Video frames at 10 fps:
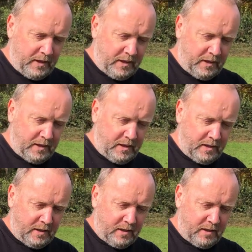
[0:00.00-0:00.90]

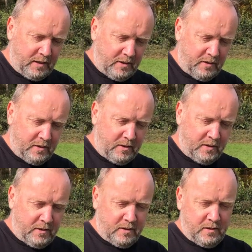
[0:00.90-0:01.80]

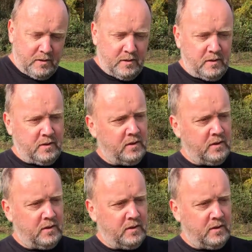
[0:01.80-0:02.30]
(silence)